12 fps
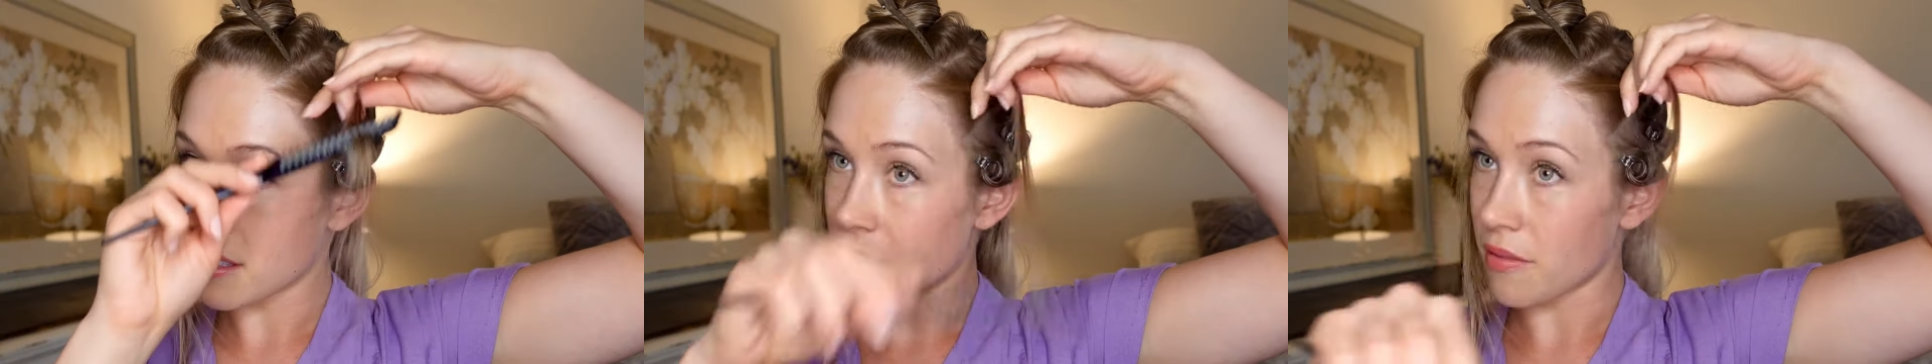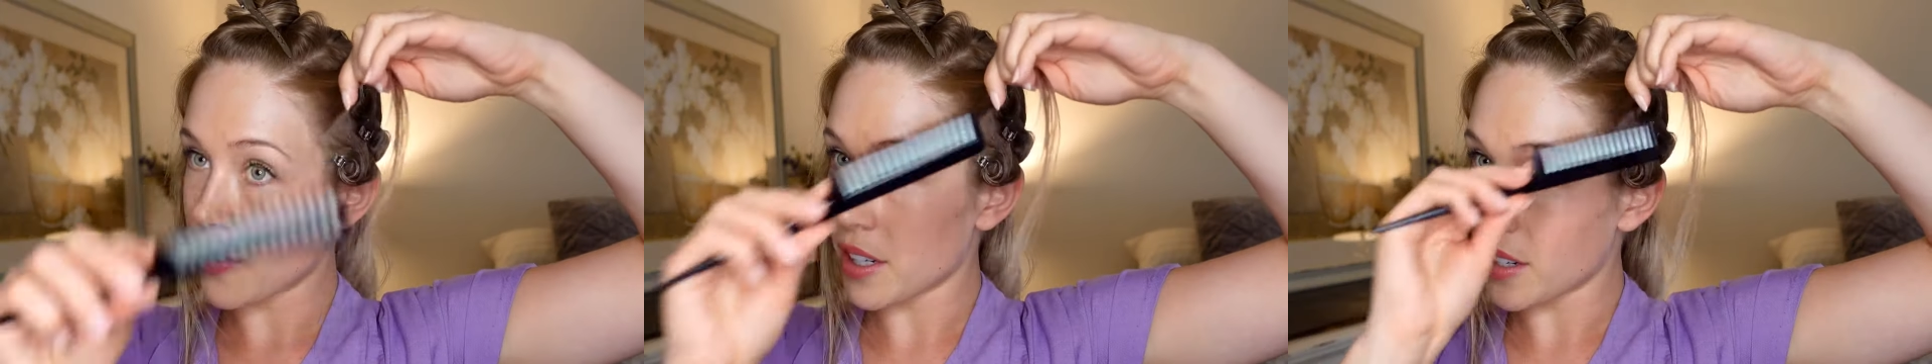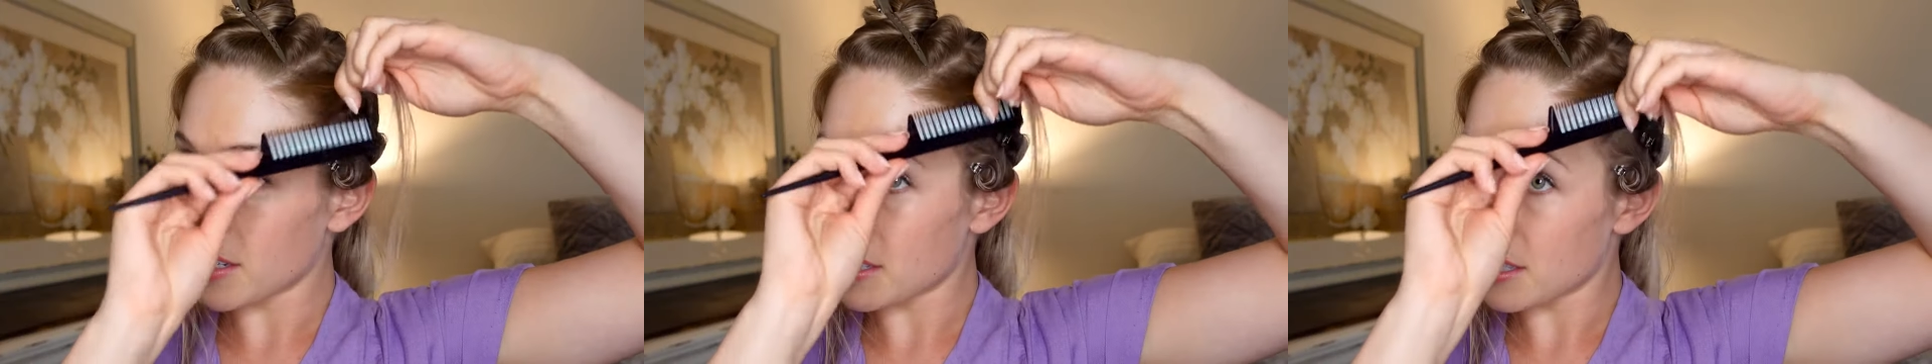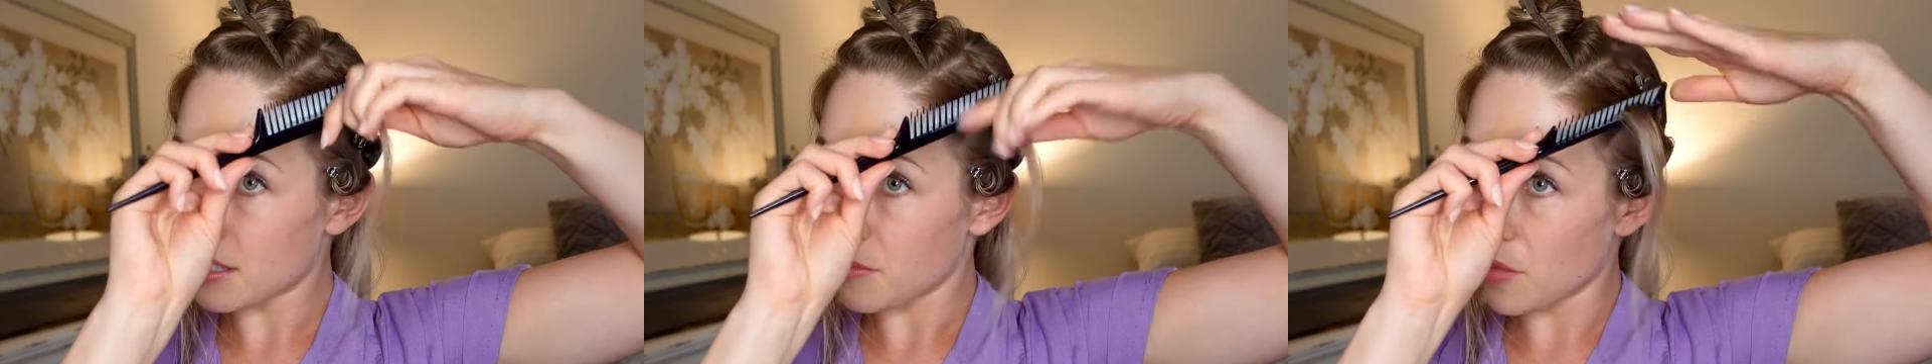is a very
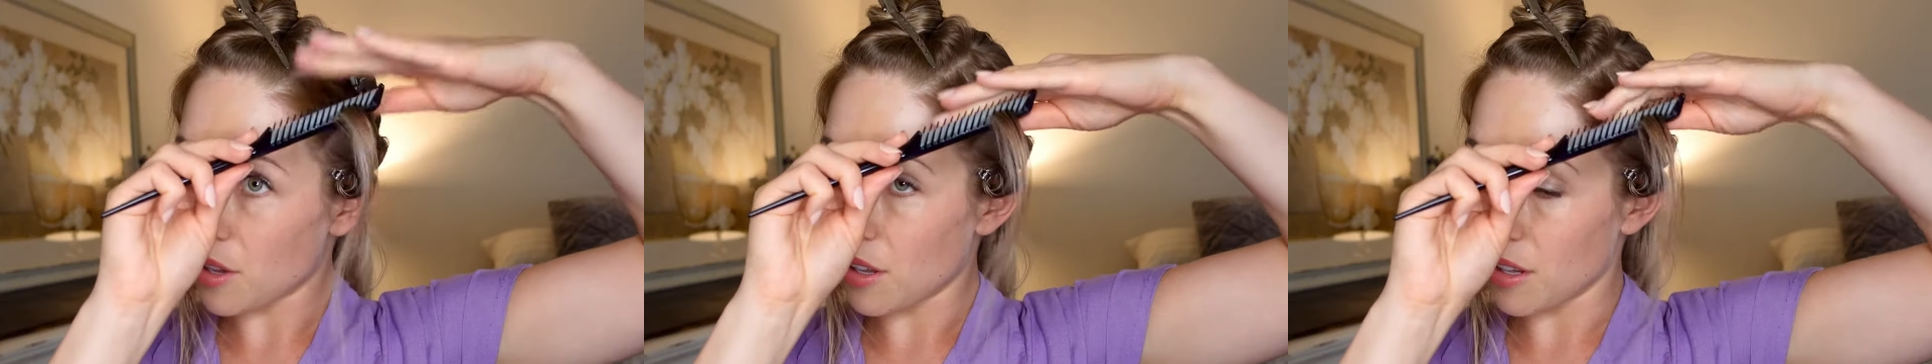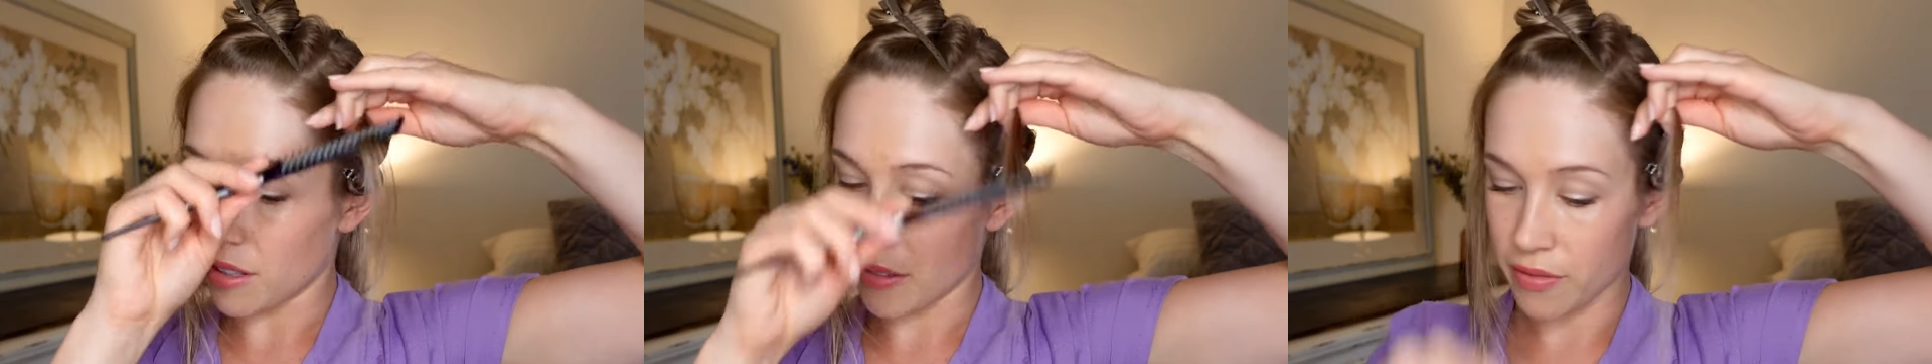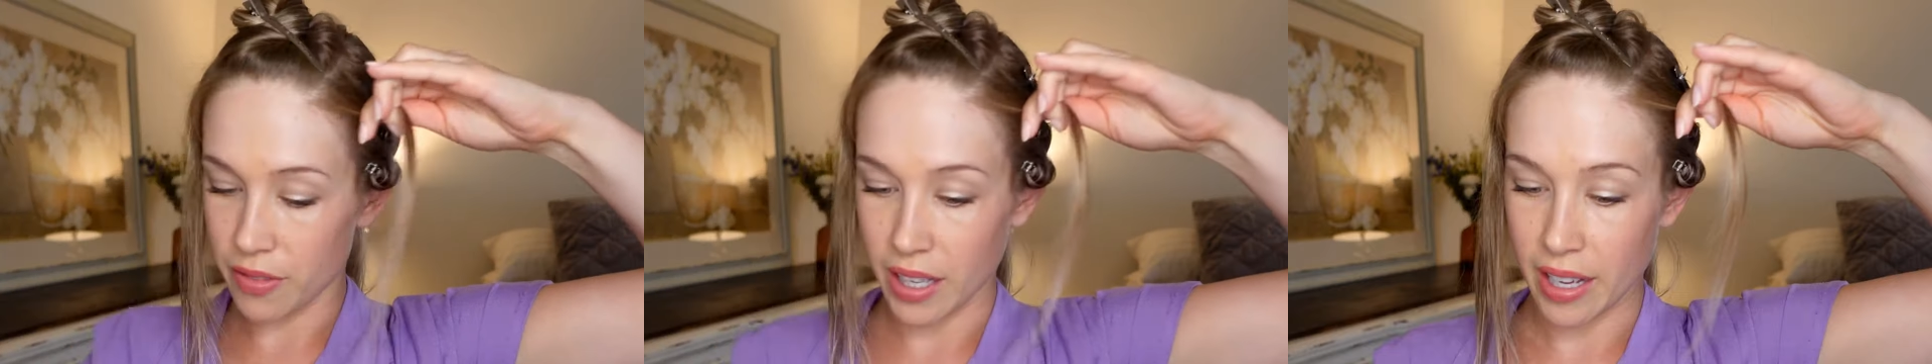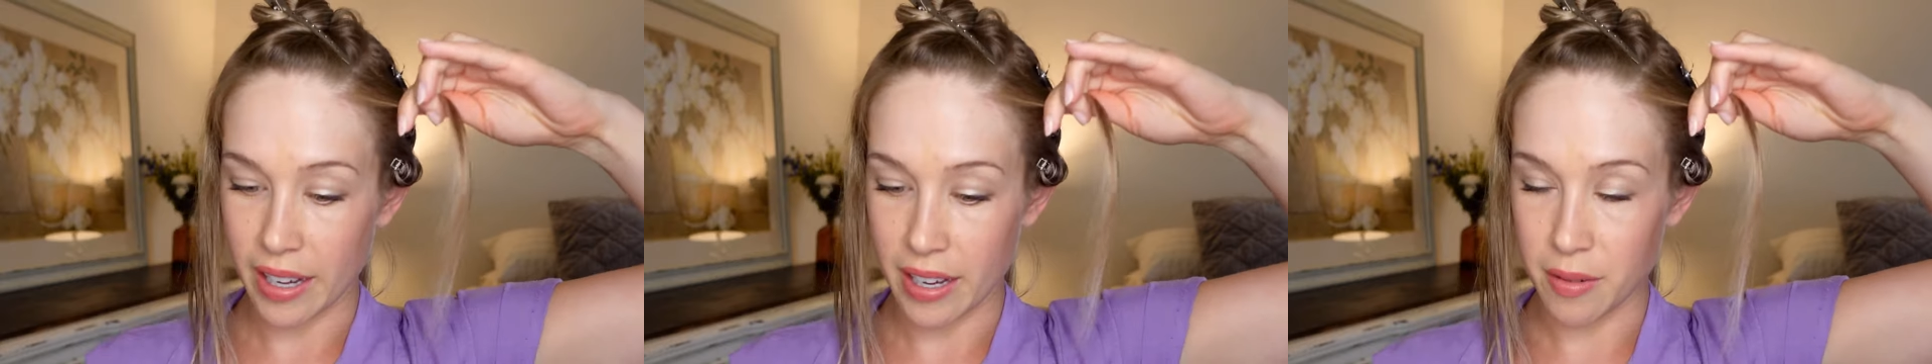small,
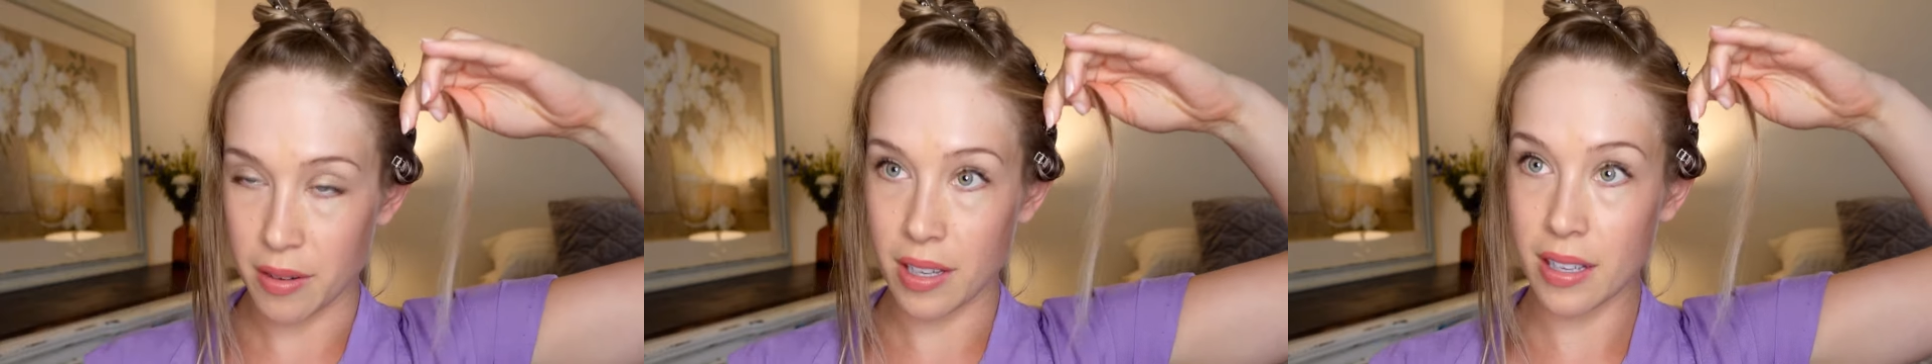fine